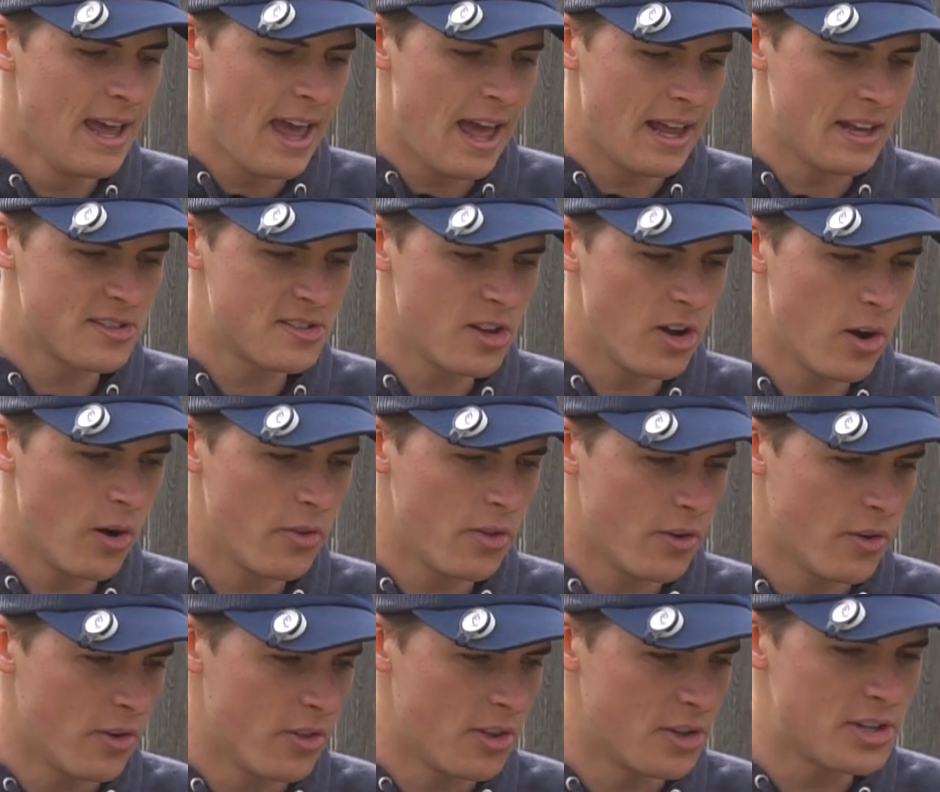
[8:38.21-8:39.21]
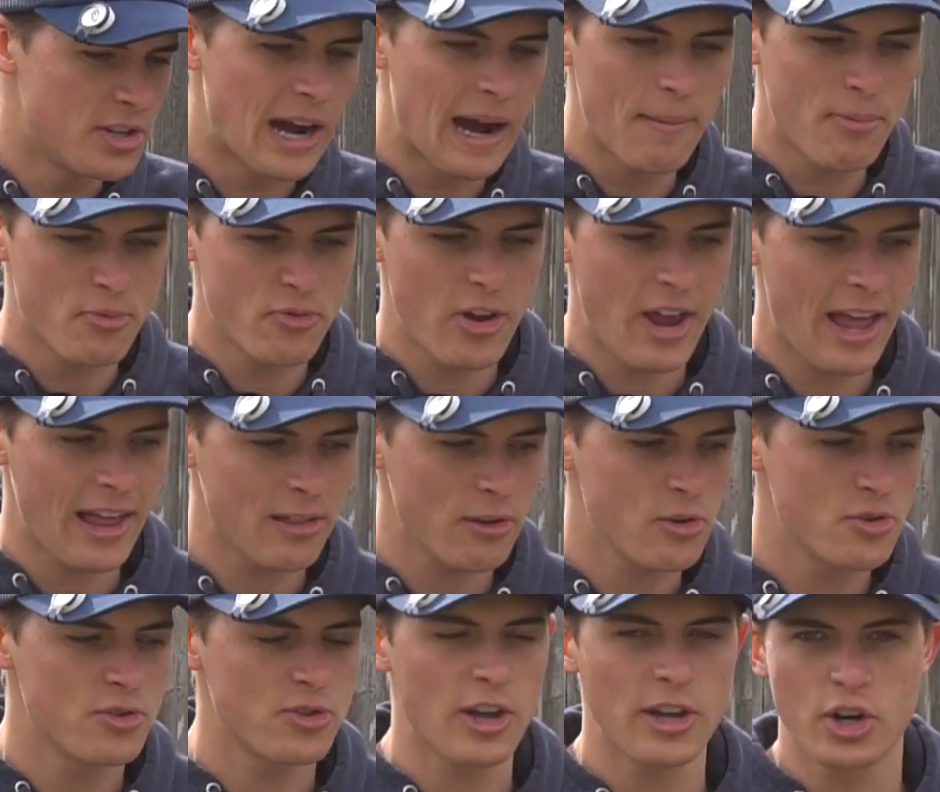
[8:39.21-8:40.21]
And so the top 3
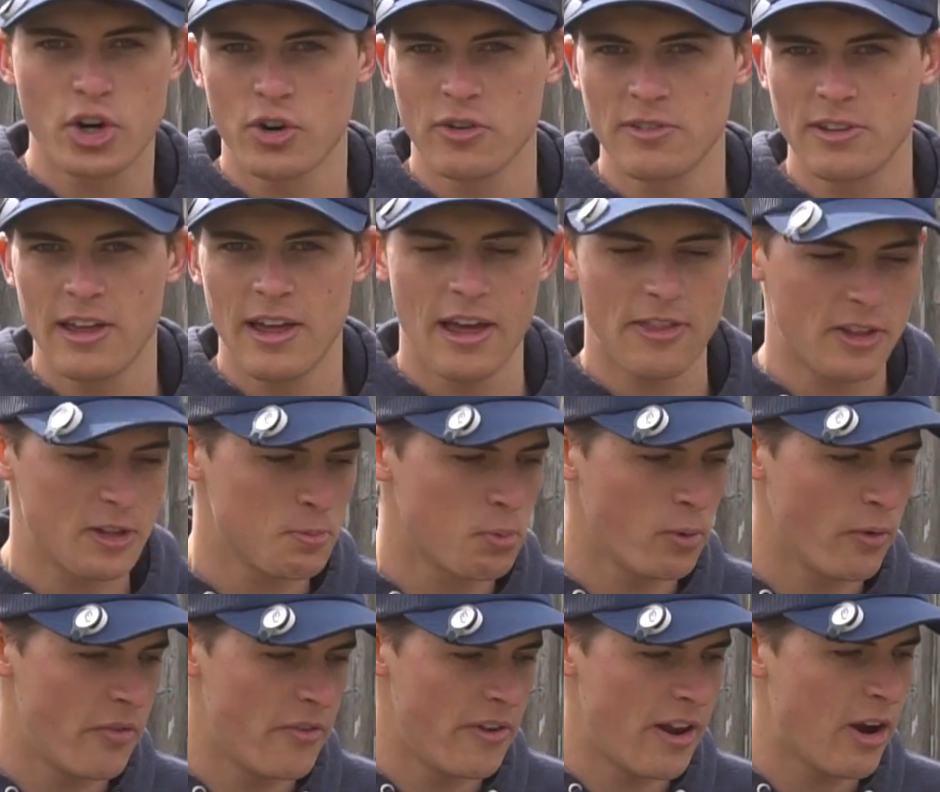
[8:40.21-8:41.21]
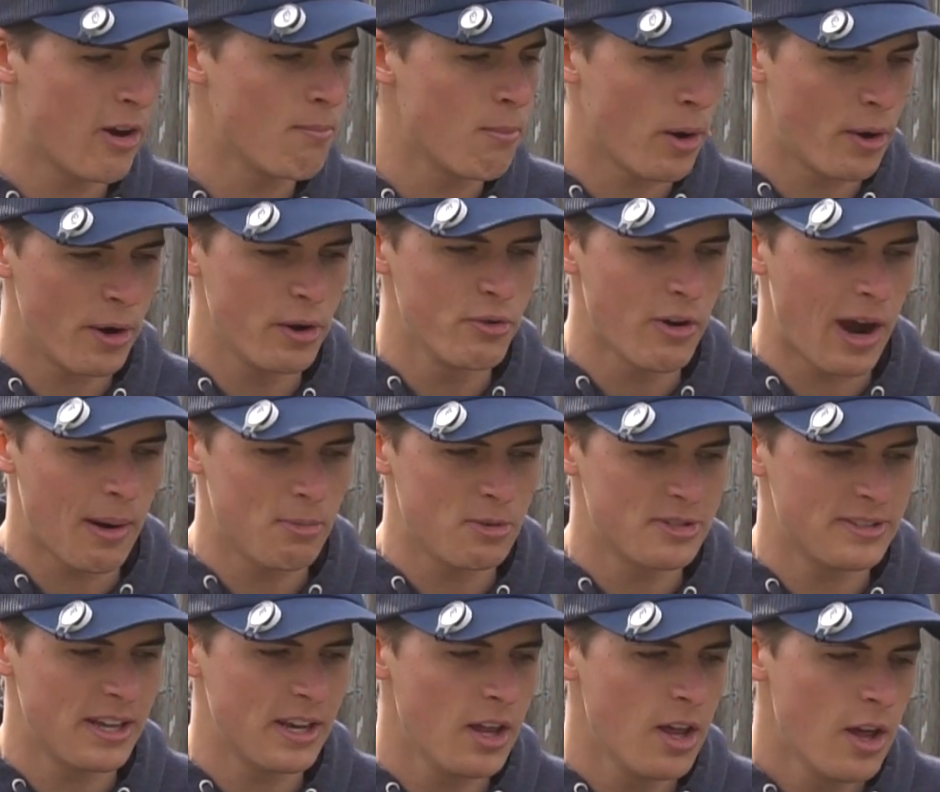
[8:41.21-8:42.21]
anglers currently at this point in the day are Marty
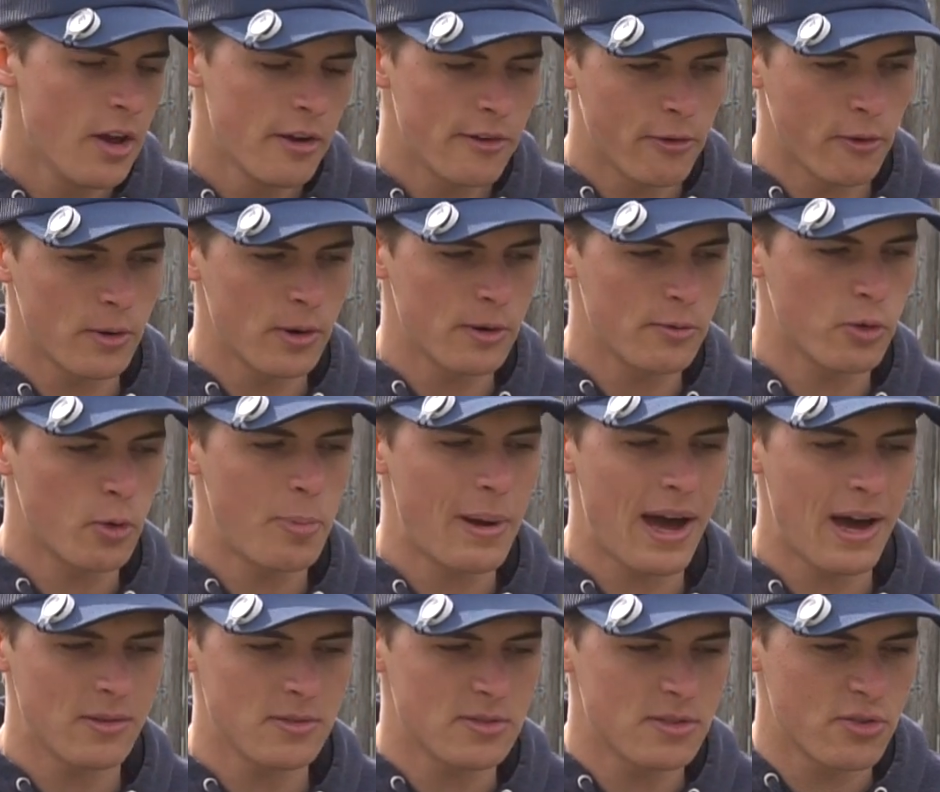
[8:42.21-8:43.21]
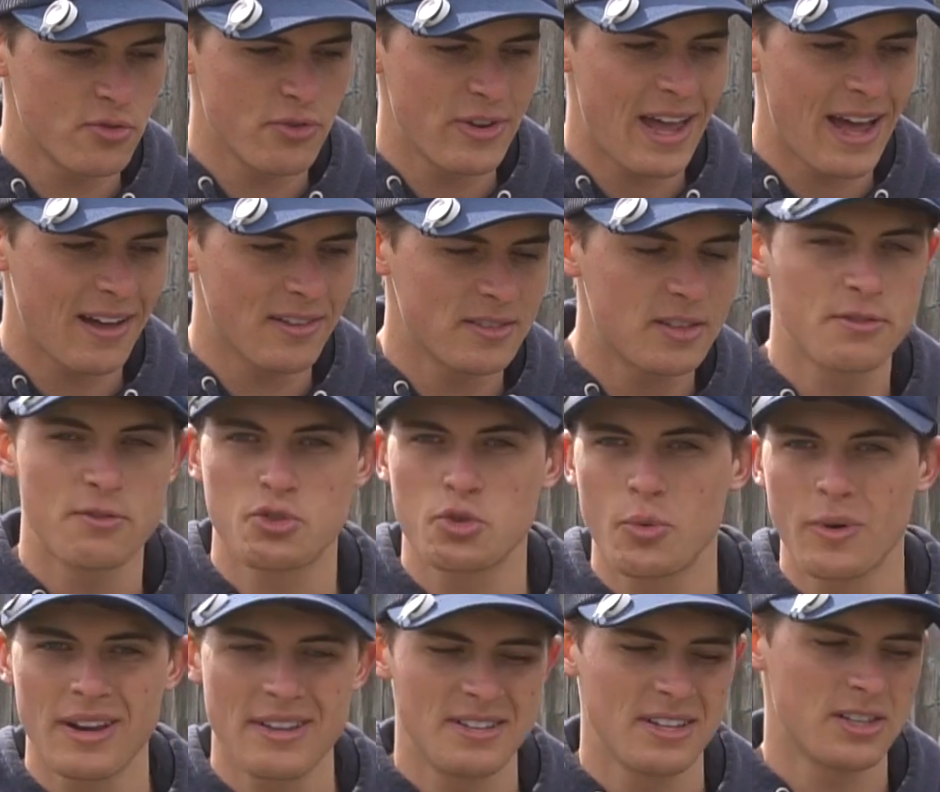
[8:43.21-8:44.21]
Robertson, 44 pounds, 3 ounces for
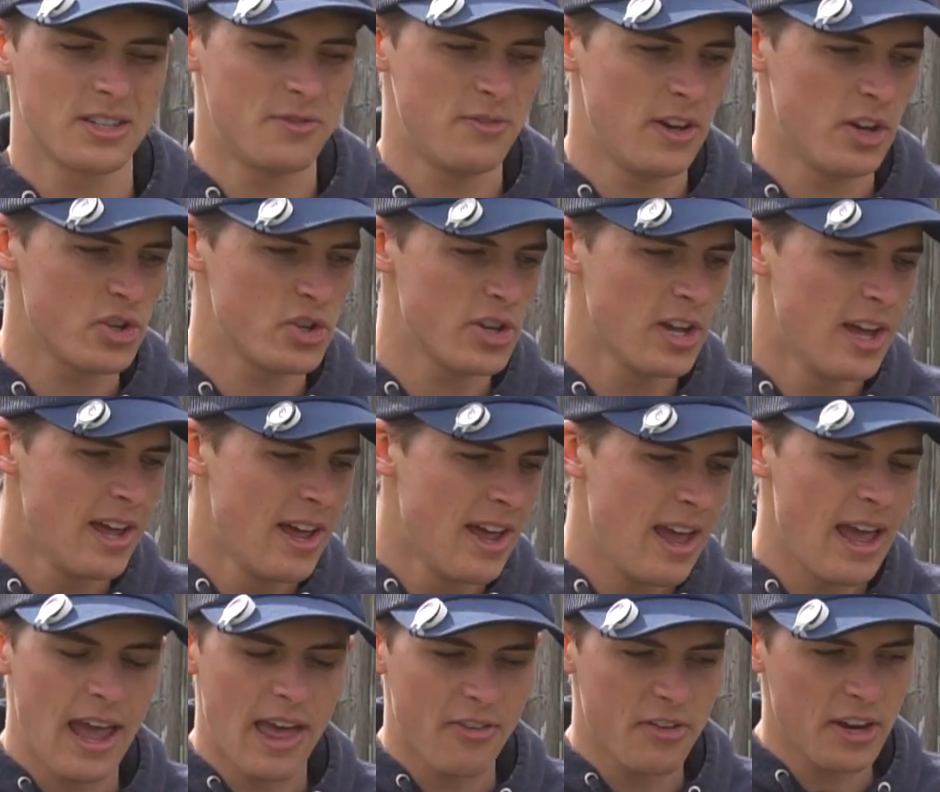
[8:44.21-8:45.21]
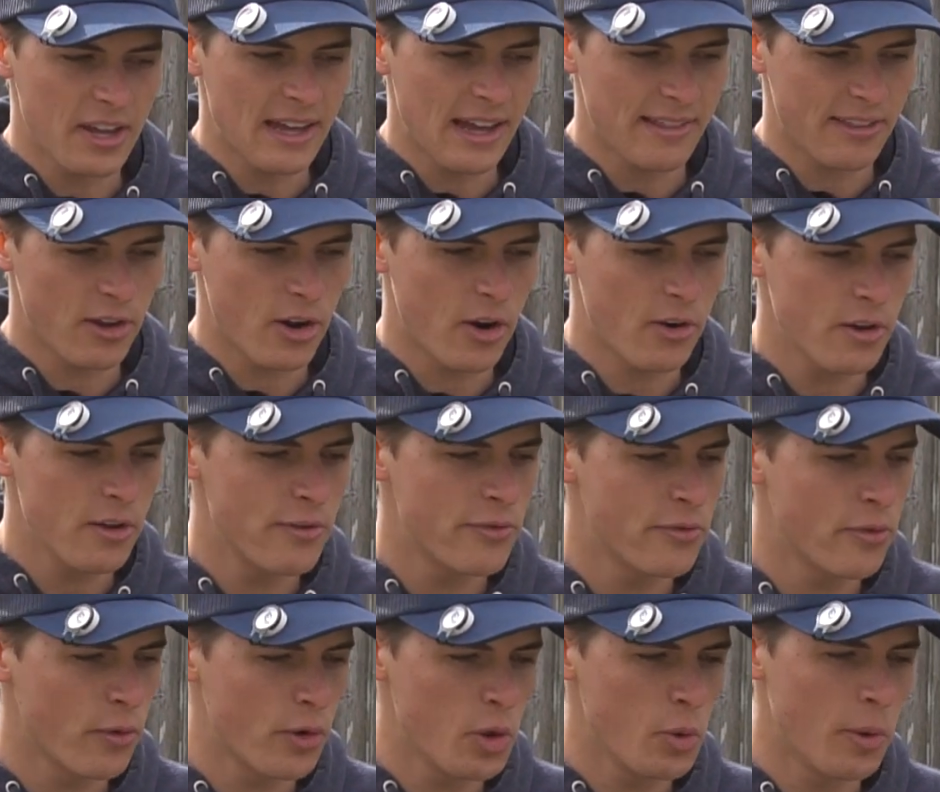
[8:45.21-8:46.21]
26 fish, Anthony Gagliardi,
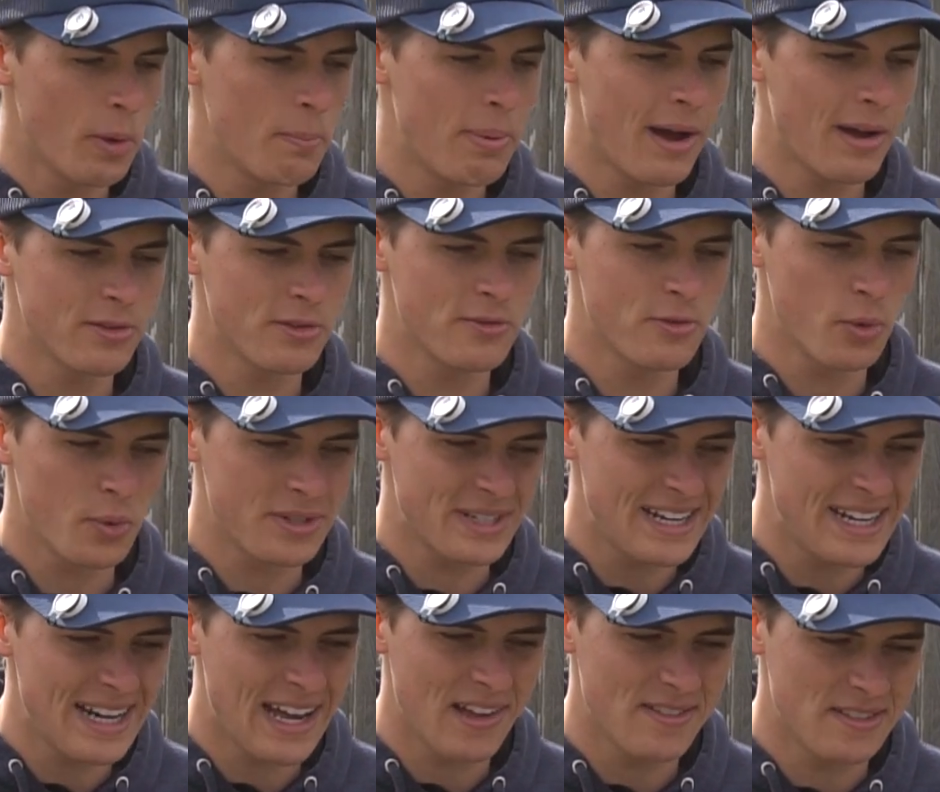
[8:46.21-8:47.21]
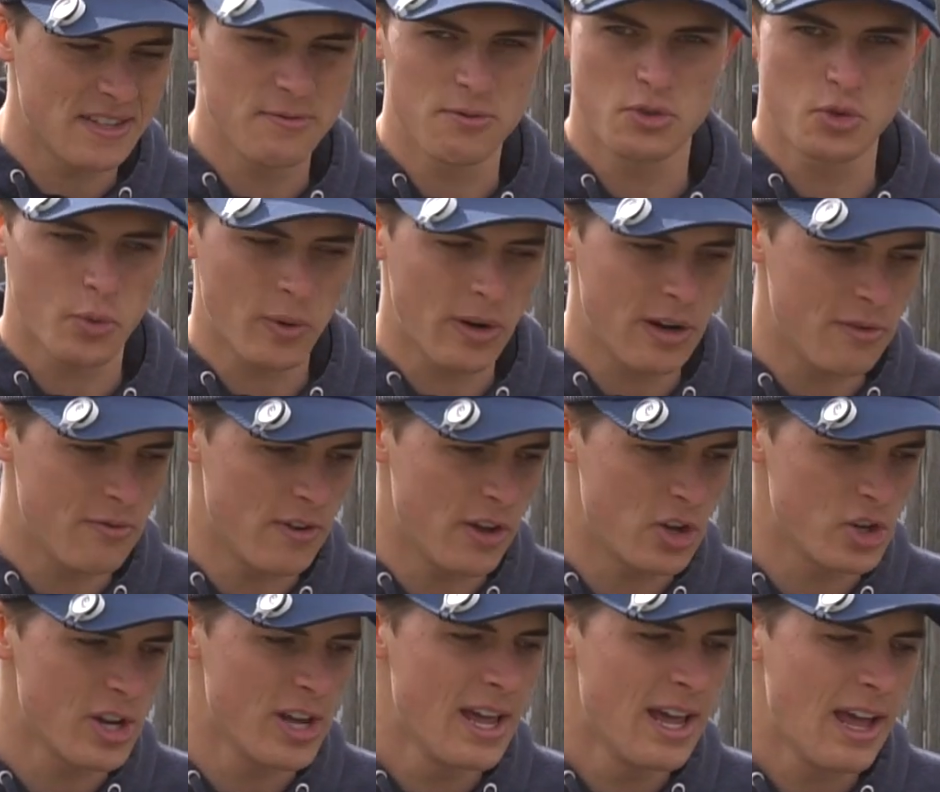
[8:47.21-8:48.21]
41 pounds, 14 ounces for 20
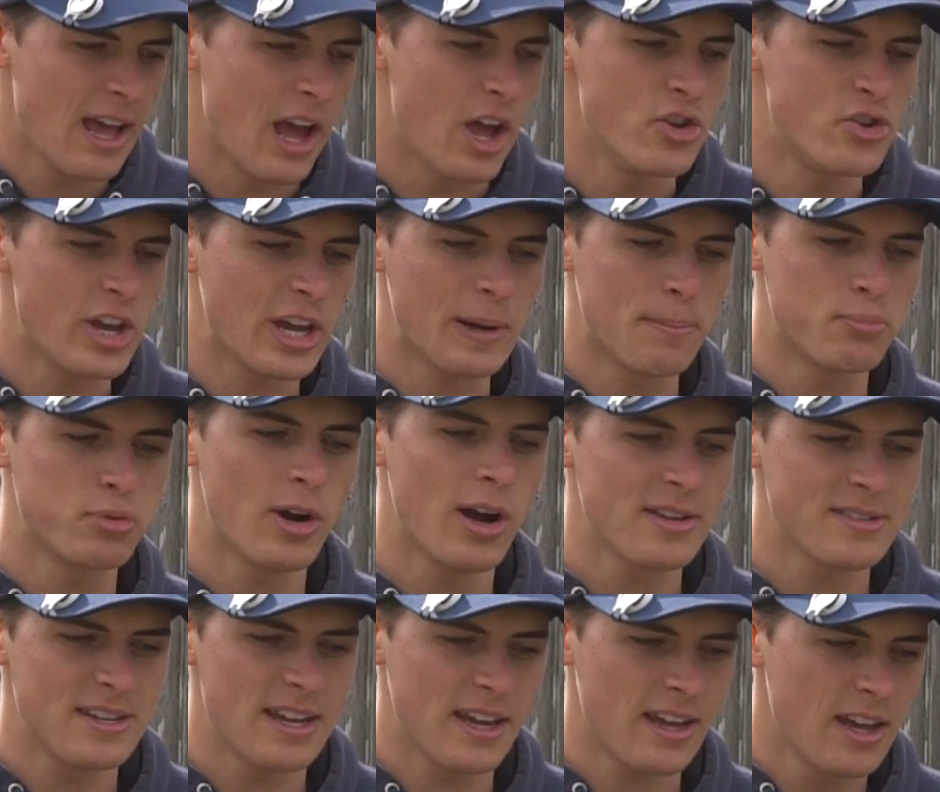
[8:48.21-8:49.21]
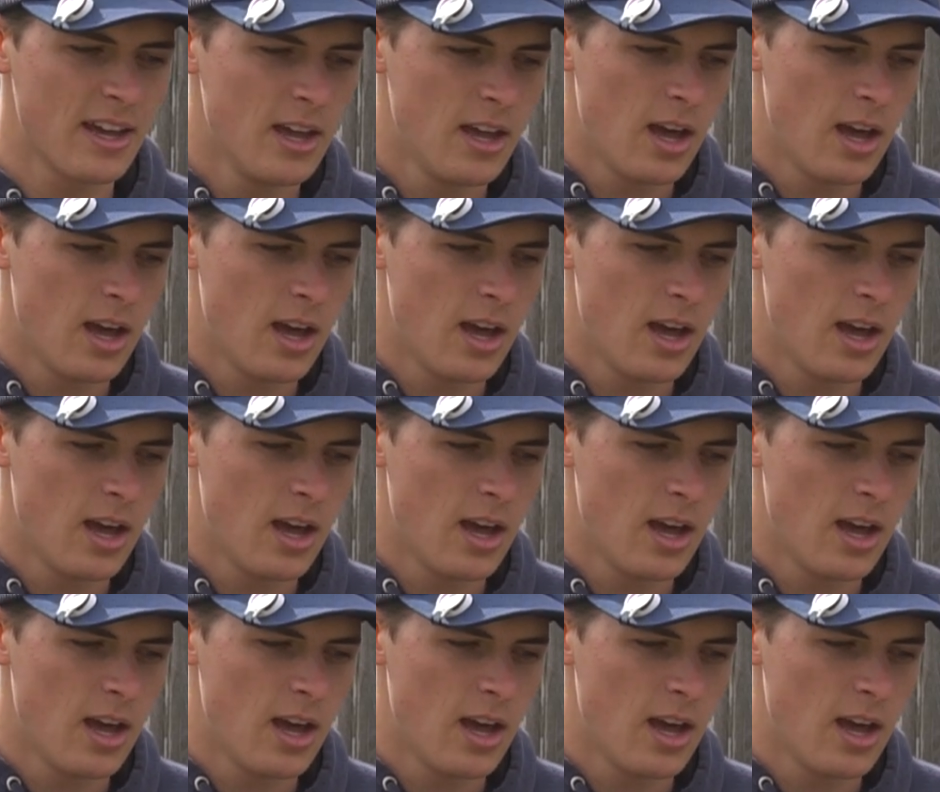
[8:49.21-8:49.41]
fish, and Jacob Prosnick,